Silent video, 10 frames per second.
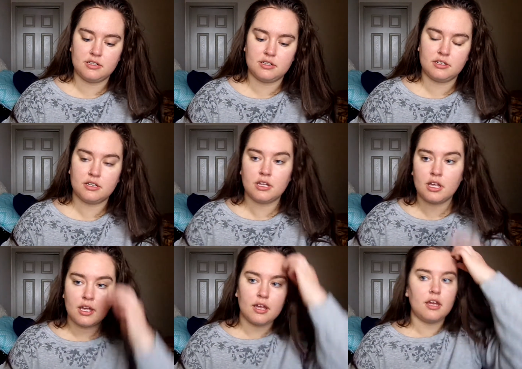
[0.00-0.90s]

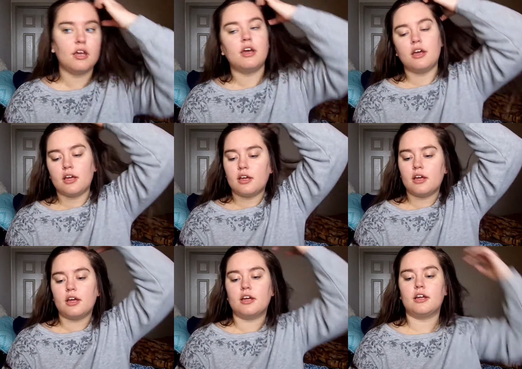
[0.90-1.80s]

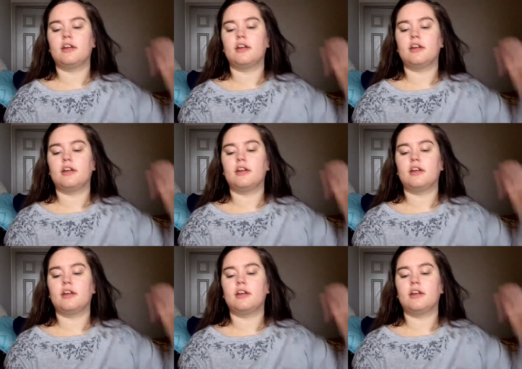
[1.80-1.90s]
(no one is talking)